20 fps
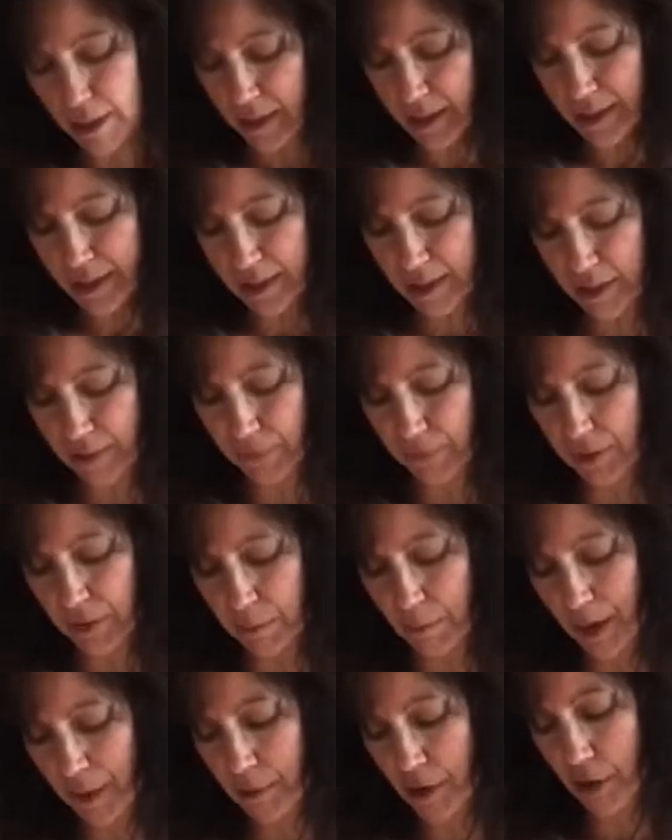as stiff as
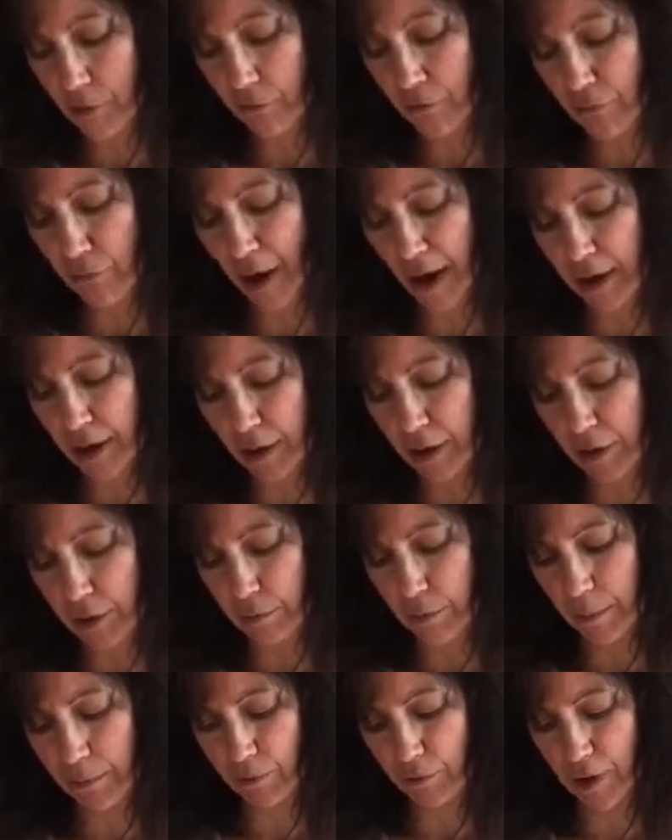maybe a regular
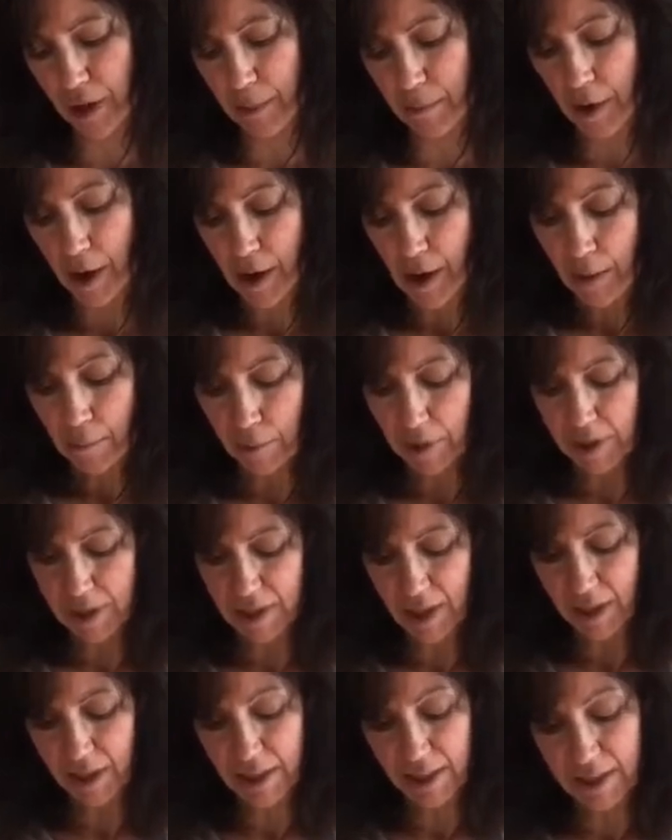whipped cream, but it
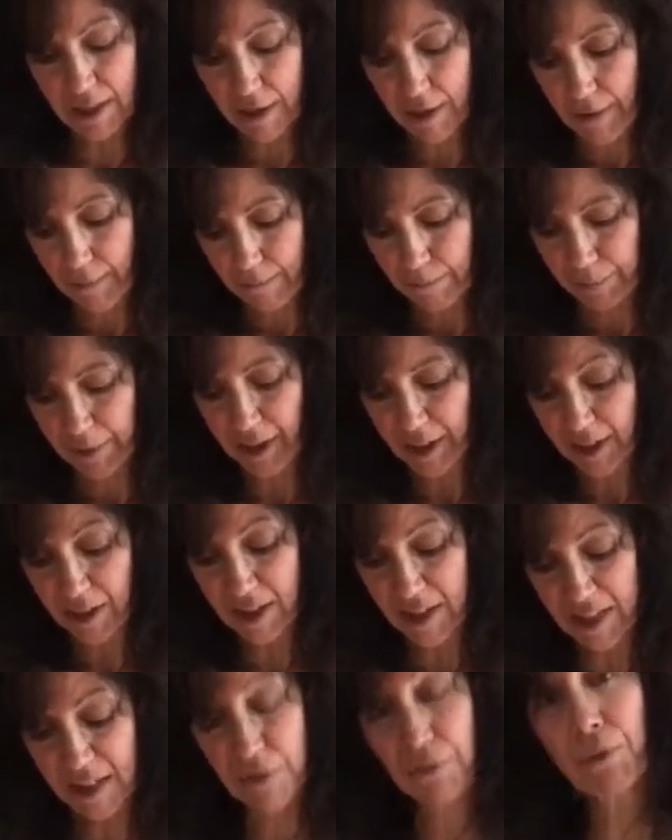
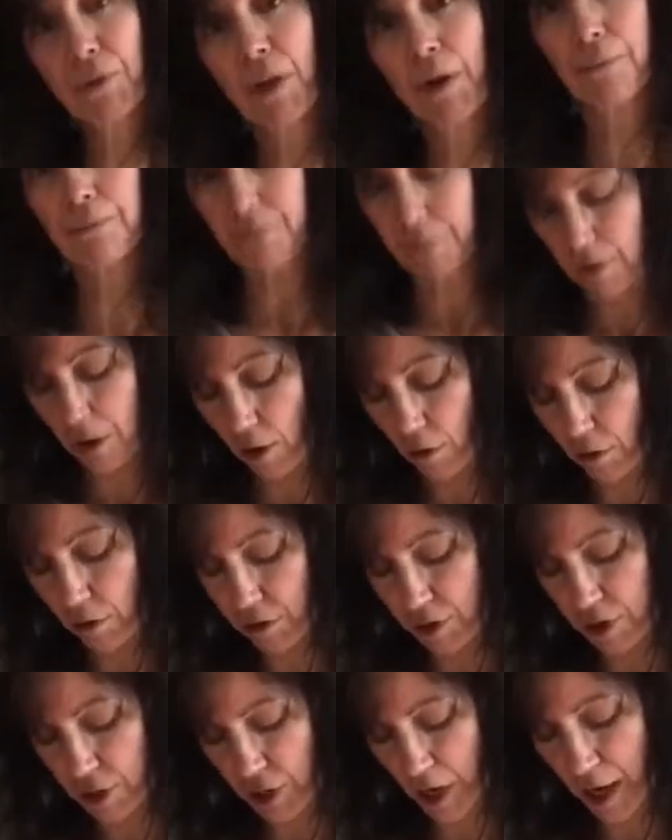gets stiff enough to hold
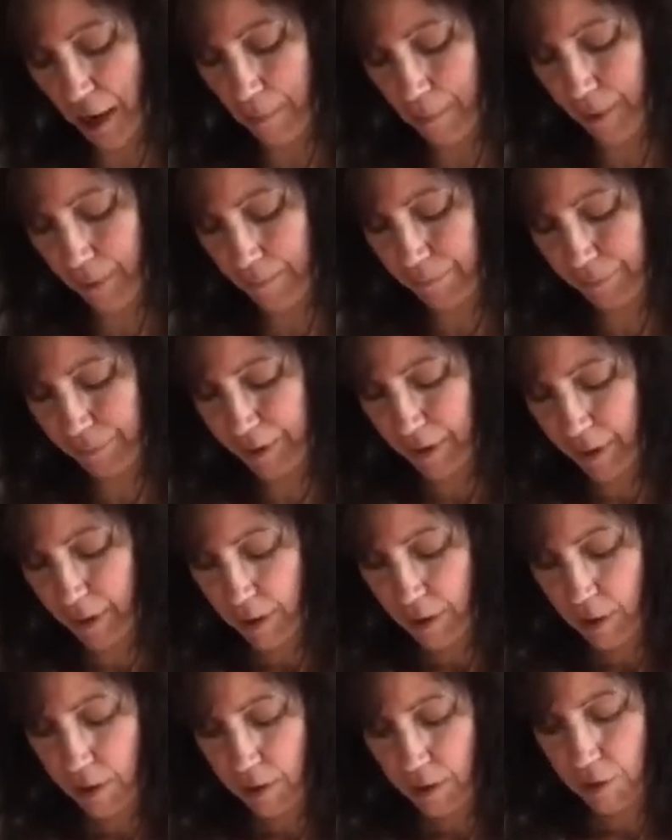a shape.
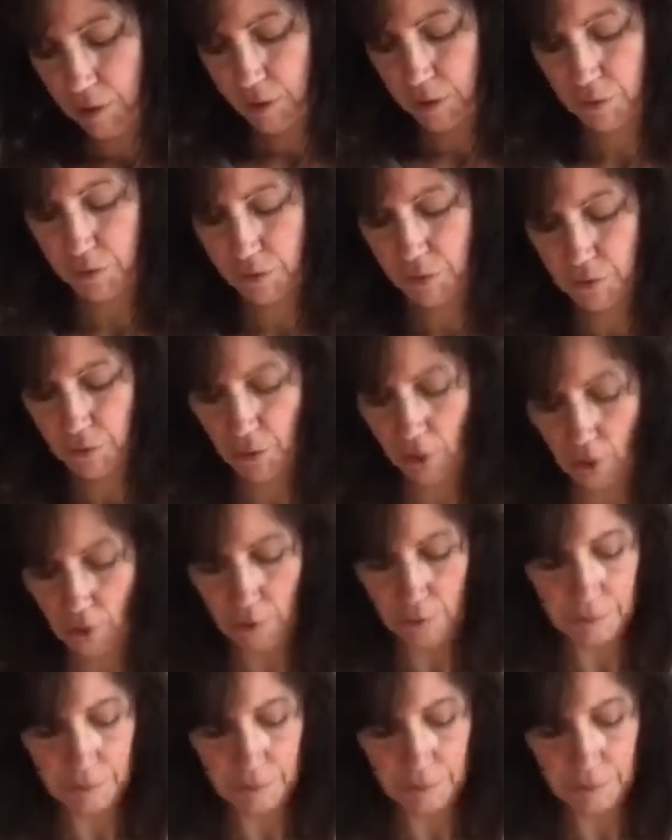So,